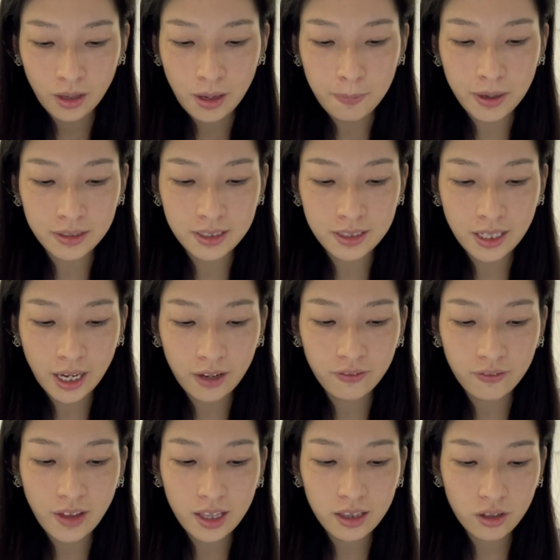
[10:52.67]
maintain
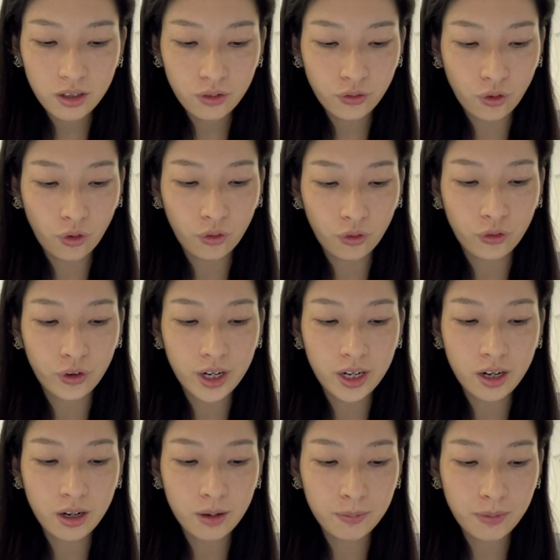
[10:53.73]
value for
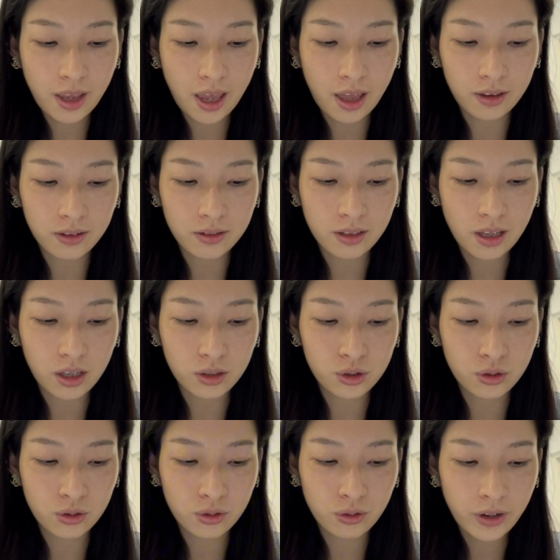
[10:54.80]
freedom, and
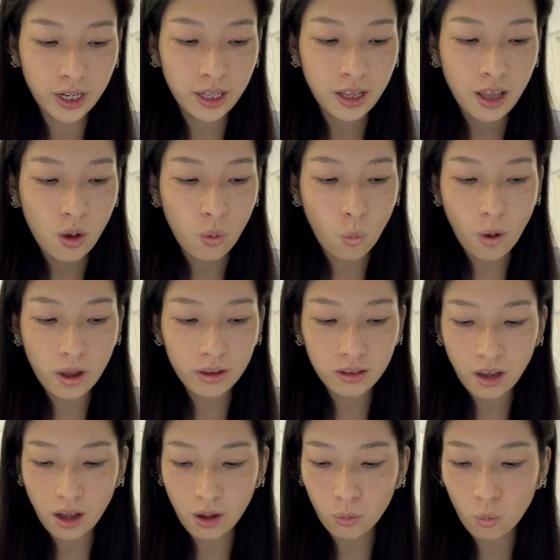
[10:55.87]
assuring
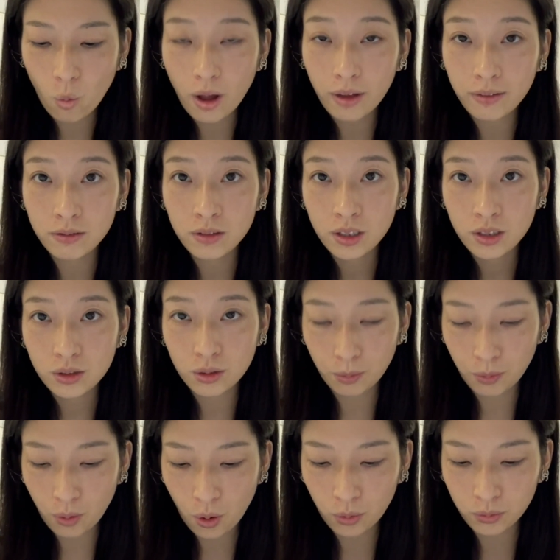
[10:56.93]
one-on-one
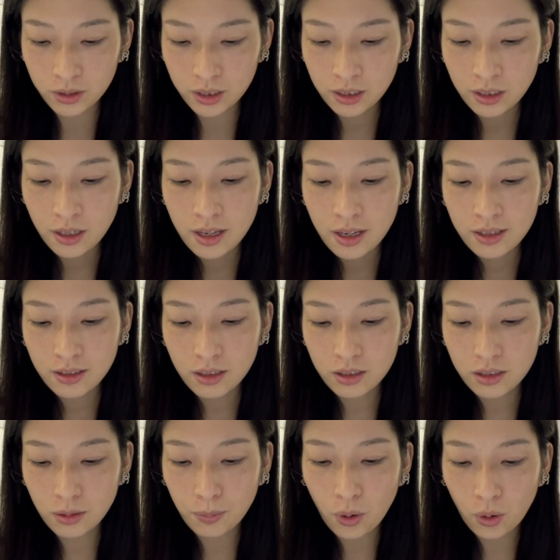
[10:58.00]
support.
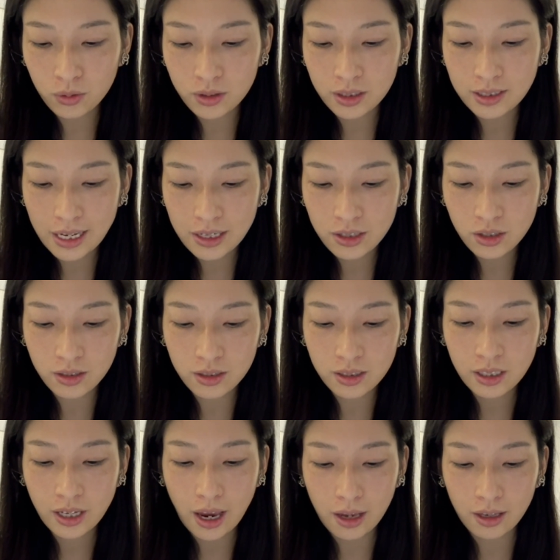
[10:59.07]
Support
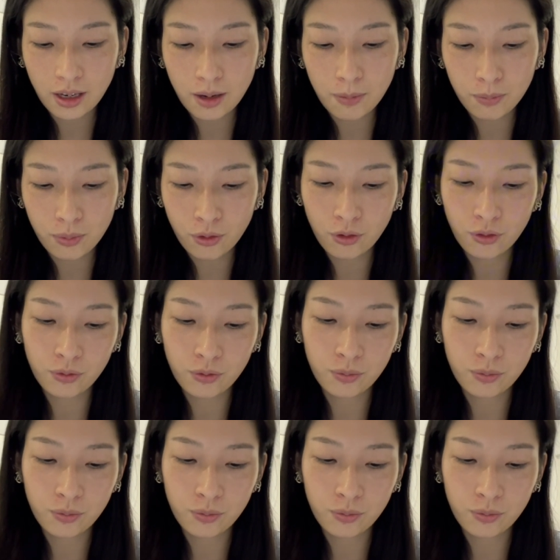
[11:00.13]
sessions can improve